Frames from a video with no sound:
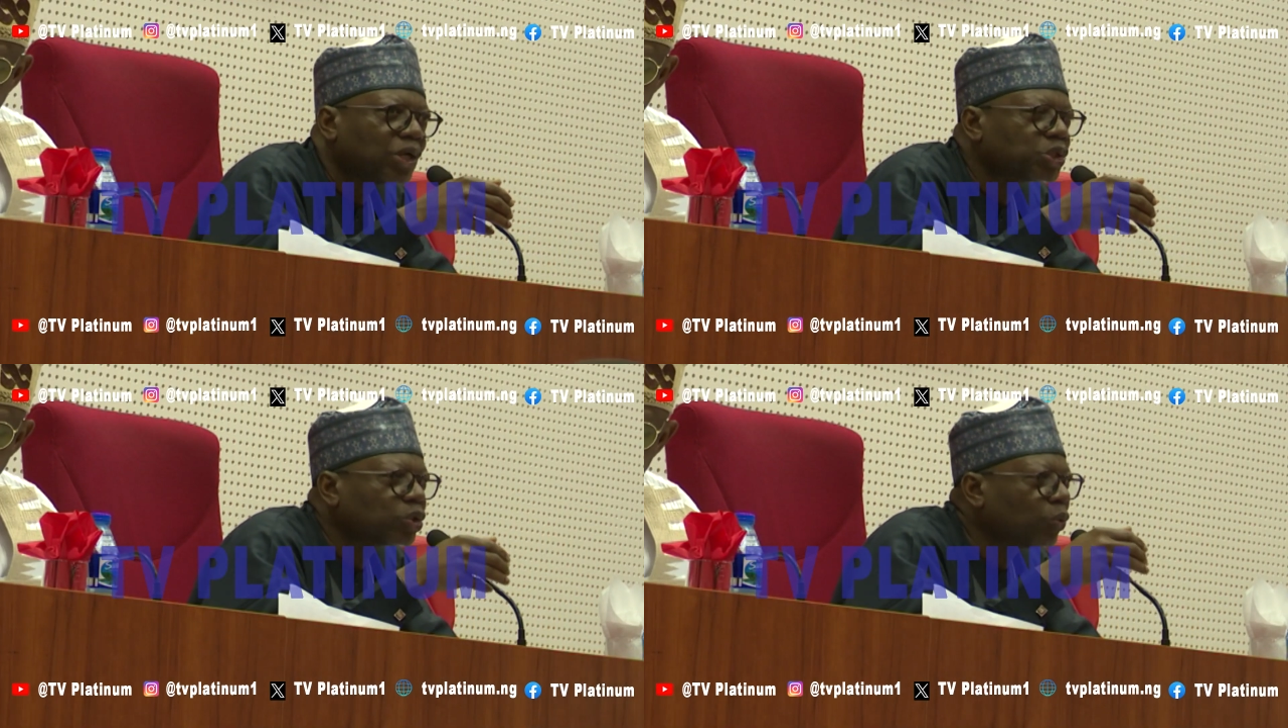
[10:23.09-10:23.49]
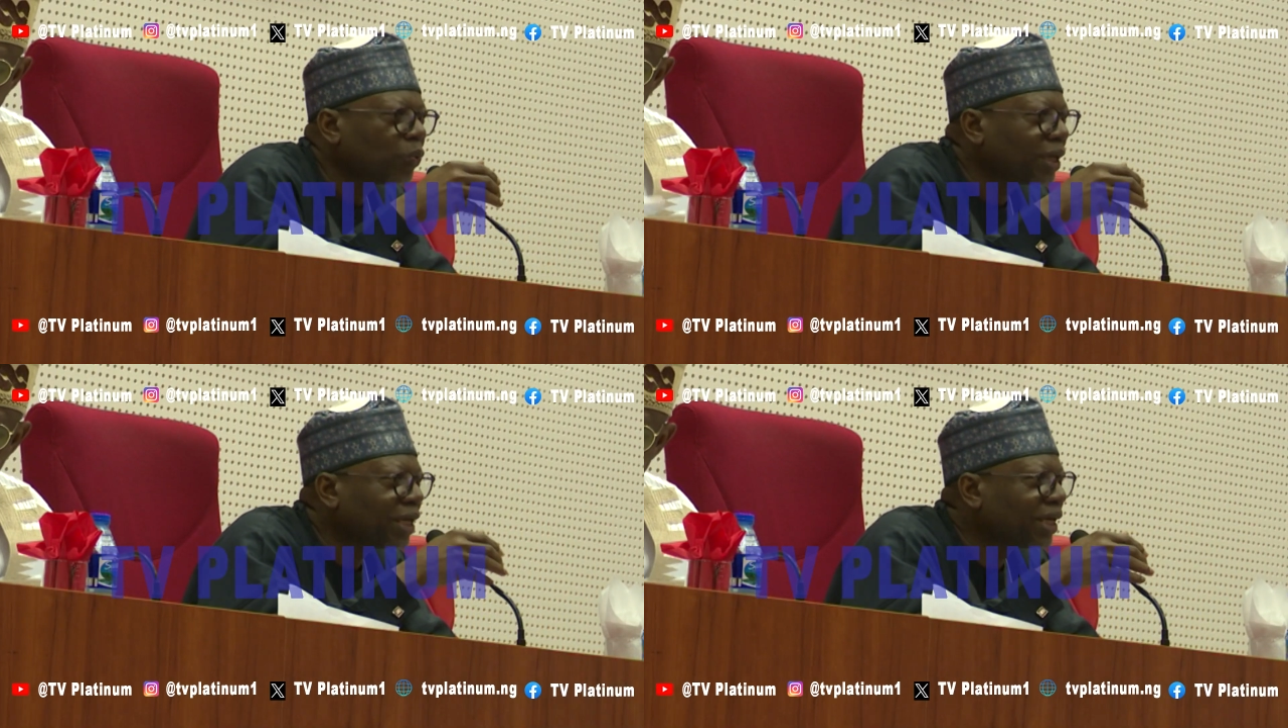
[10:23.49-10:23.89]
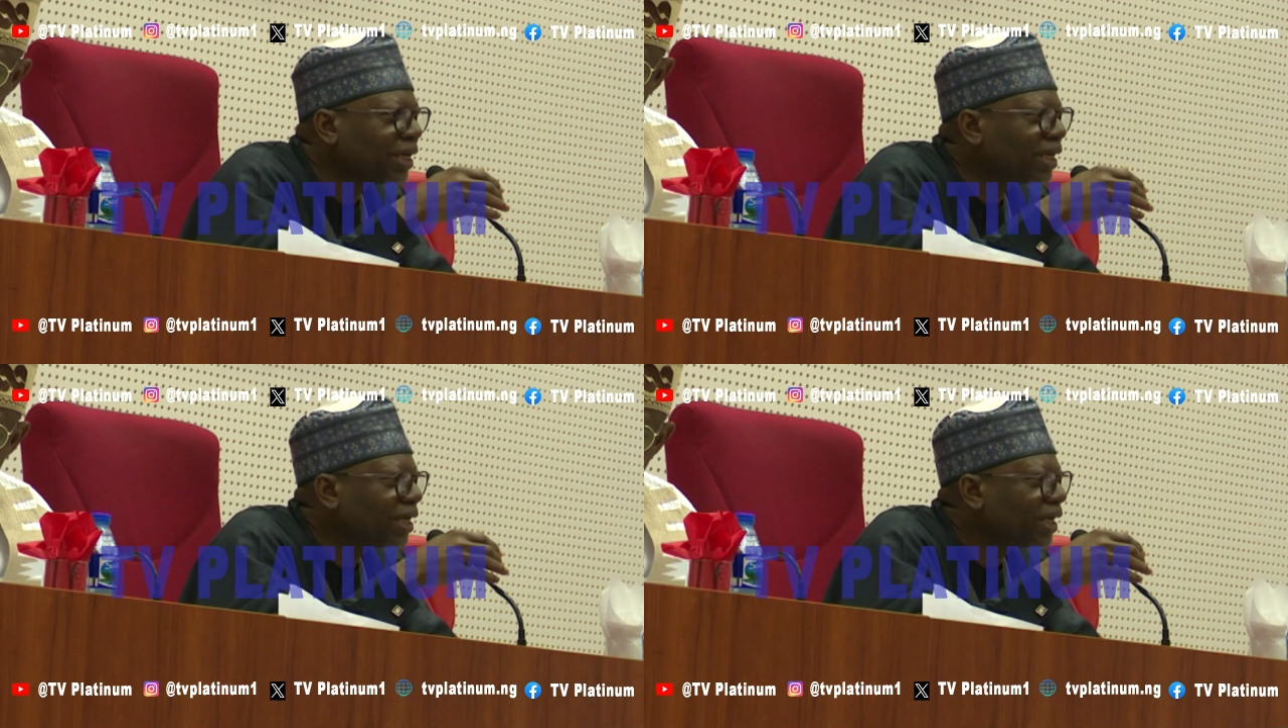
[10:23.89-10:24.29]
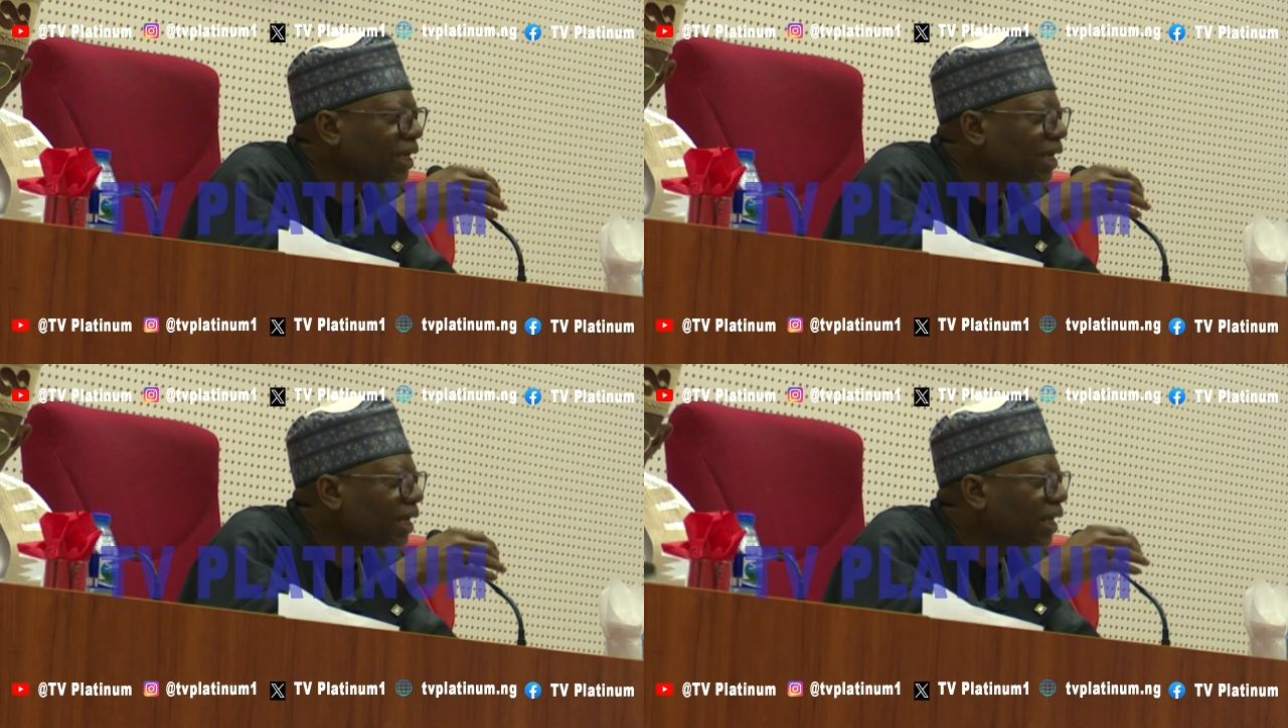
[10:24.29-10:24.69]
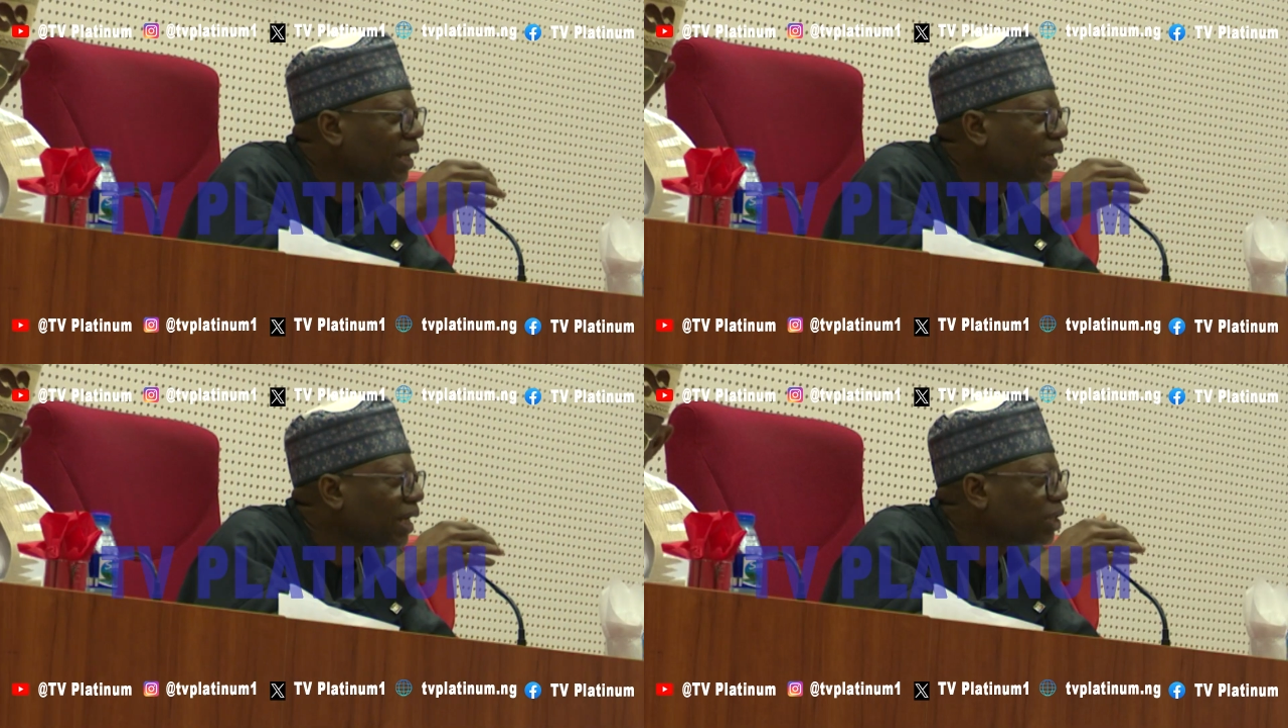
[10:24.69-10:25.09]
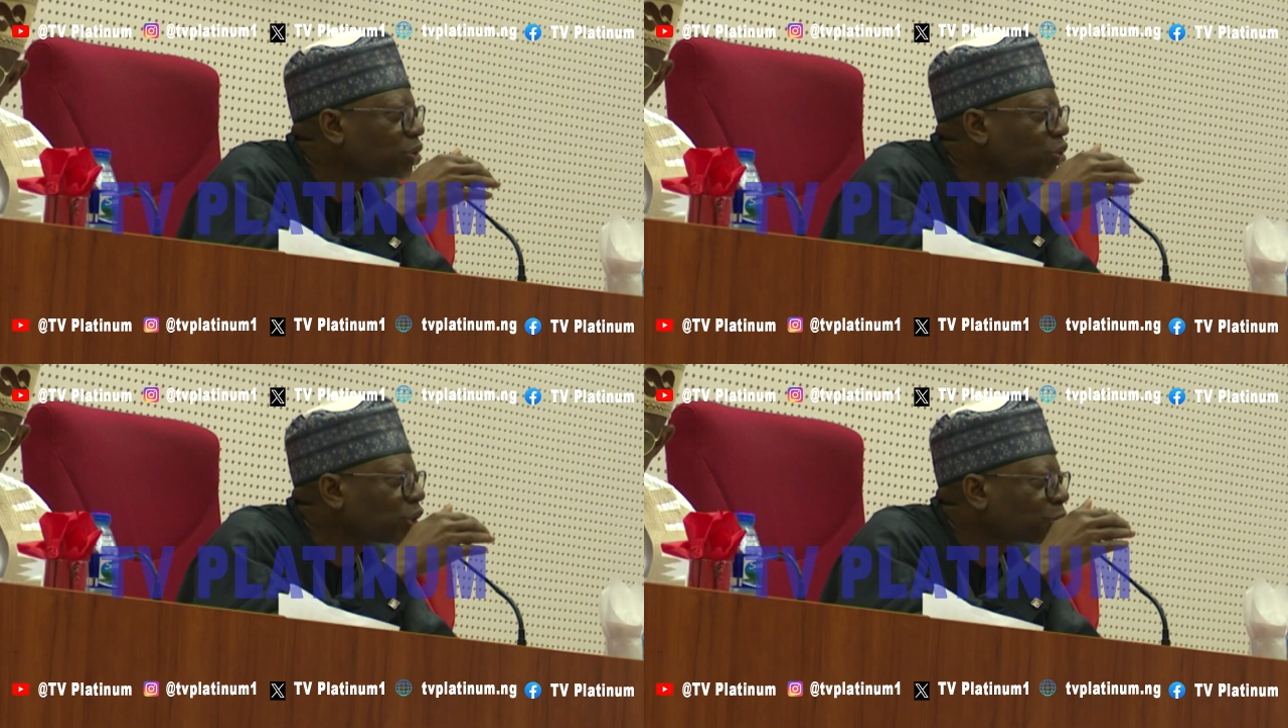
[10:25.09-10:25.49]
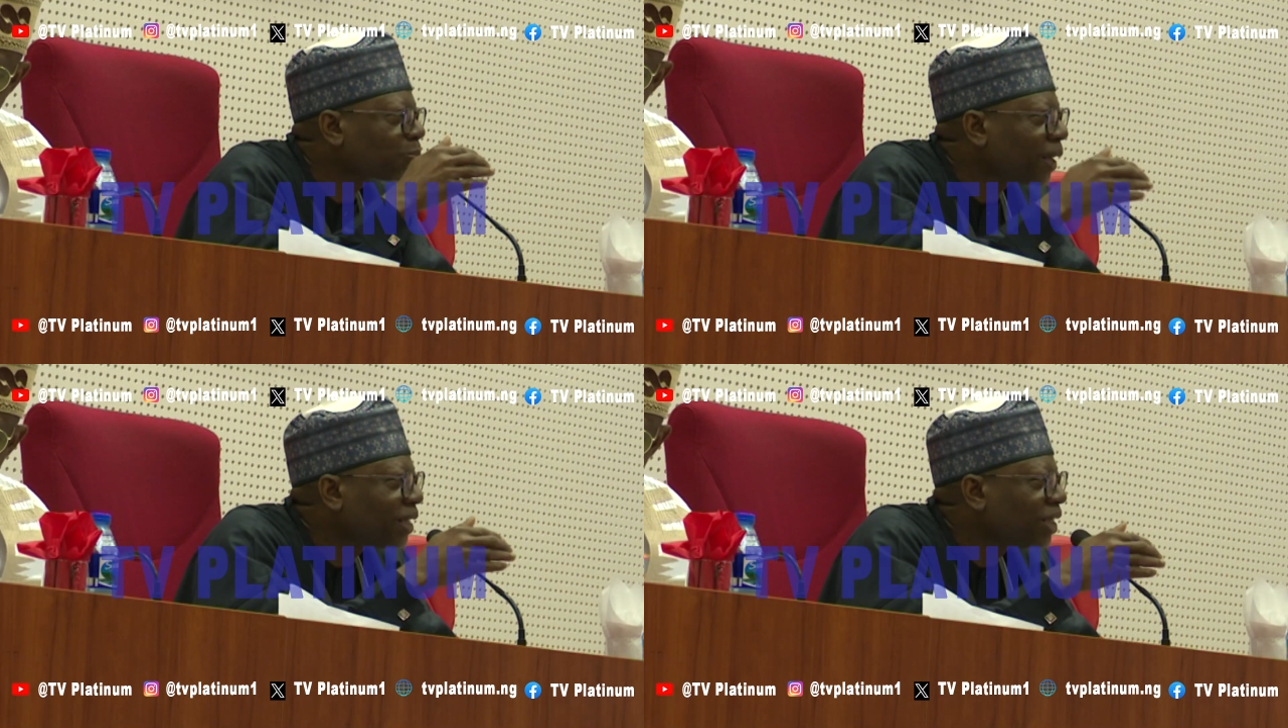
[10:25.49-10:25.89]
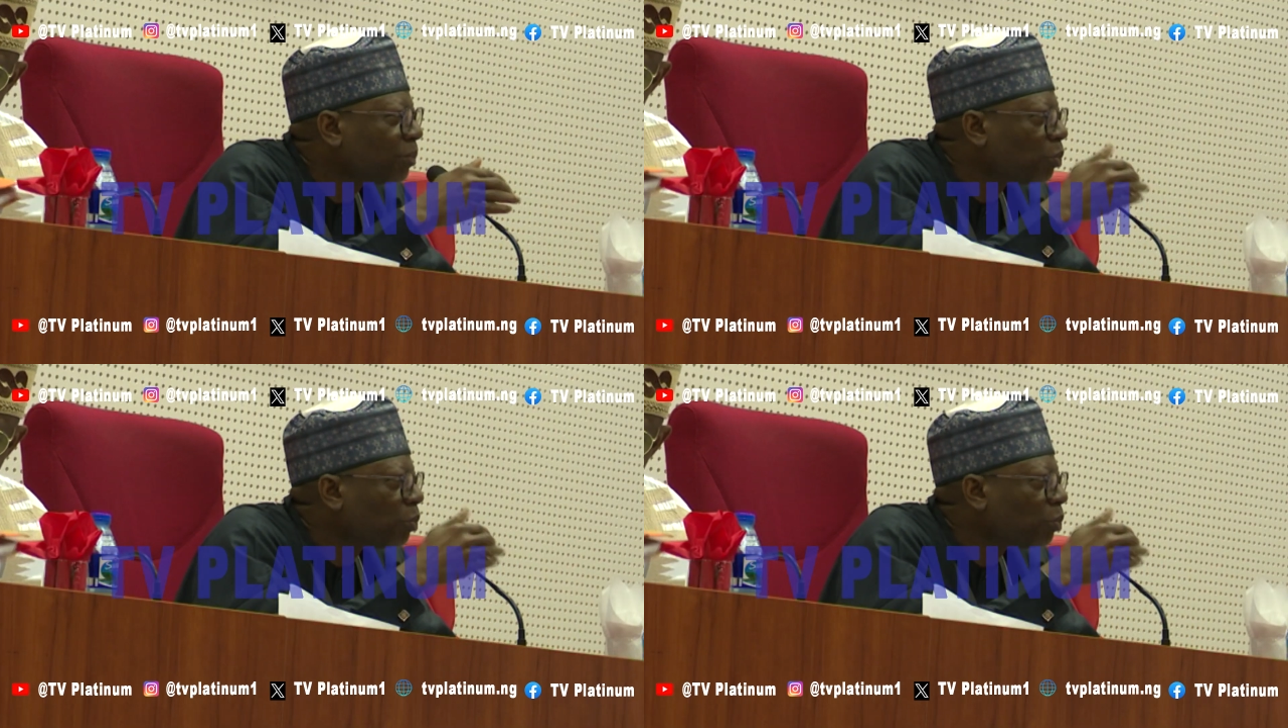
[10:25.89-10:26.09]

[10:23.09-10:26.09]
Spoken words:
should we suspend the